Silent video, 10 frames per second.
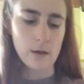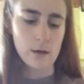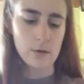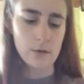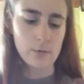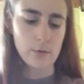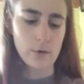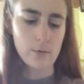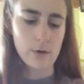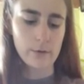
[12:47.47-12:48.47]
and just put a
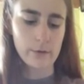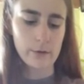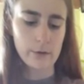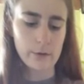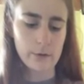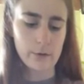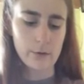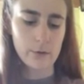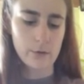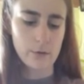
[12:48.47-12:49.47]
bit of glue
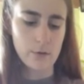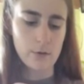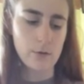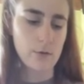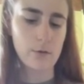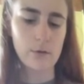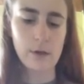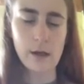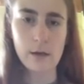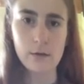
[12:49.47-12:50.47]
on the
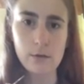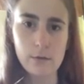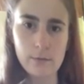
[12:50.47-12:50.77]
end